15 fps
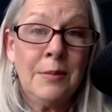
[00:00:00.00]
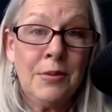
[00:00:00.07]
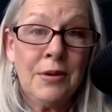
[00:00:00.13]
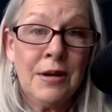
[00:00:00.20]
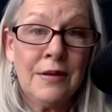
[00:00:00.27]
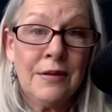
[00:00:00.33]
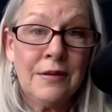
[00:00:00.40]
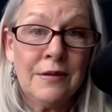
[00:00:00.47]

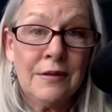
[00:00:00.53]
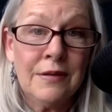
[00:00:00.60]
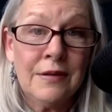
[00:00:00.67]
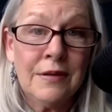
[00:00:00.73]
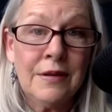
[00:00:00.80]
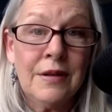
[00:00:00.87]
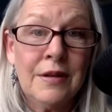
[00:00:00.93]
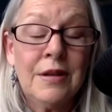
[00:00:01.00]
breath,
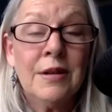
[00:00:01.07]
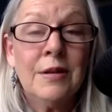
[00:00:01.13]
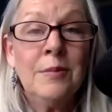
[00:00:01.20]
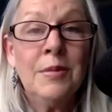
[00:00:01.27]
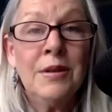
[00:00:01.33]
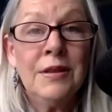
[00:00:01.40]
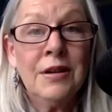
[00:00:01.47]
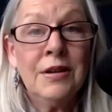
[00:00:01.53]

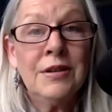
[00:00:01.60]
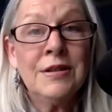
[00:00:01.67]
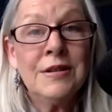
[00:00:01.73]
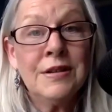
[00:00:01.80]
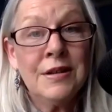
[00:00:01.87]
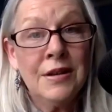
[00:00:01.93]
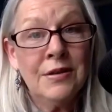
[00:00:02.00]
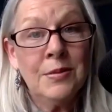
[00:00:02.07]
but there is
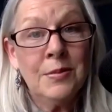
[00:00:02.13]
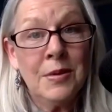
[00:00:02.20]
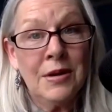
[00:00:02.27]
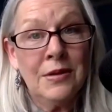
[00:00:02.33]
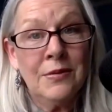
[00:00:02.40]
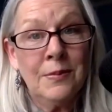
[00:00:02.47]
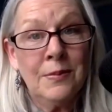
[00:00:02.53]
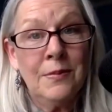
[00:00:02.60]
another
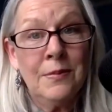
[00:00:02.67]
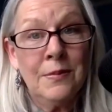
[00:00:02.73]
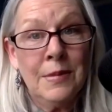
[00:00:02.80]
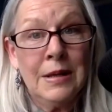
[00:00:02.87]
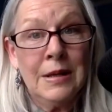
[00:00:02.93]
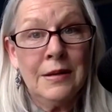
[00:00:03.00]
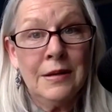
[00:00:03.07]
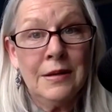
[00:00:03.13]
breath
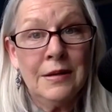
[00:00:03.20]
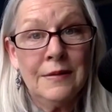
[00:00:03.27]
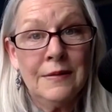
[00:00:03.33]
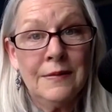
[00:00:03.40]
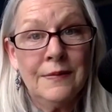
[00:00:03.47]
method